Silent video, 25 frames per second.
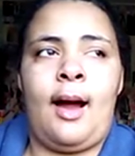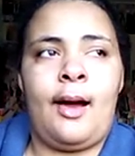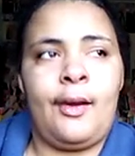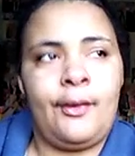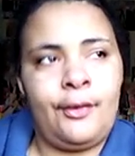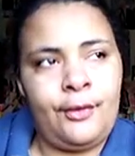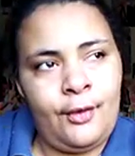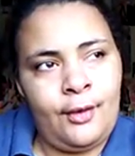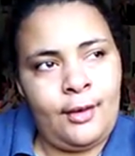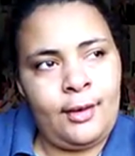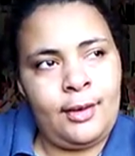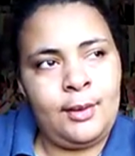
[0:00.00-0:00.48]

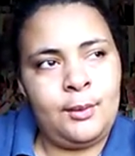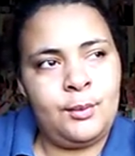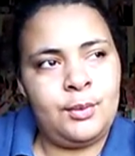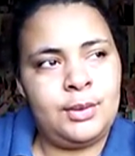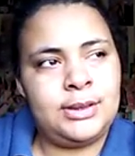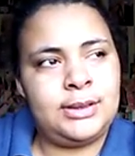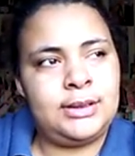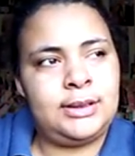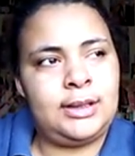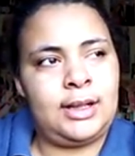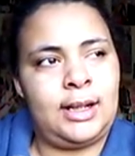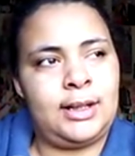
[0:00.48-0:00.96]
I thought it
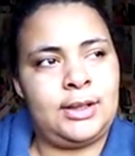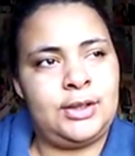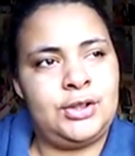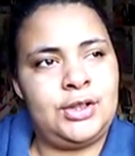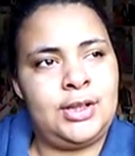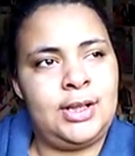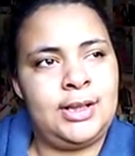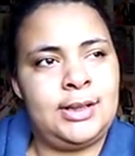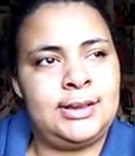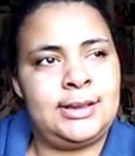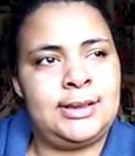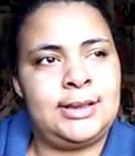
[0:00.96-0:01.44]
was like
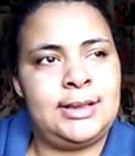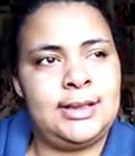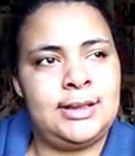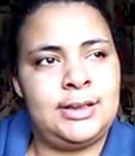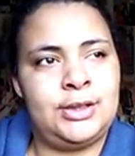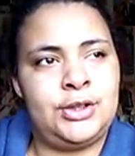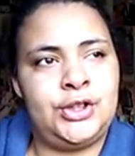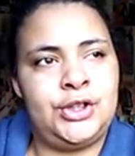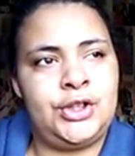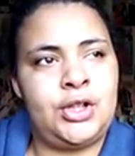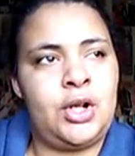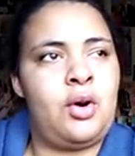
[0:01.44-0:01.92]
just
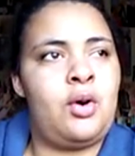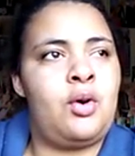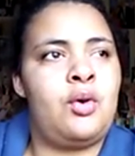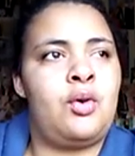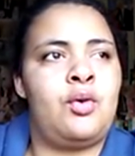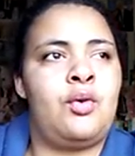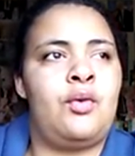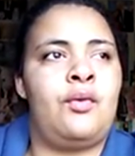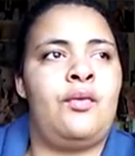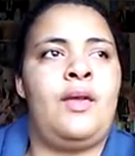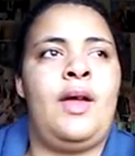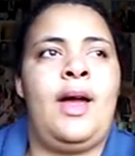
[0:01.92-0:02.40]
to
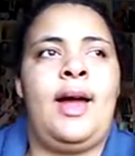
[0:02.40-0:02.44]
show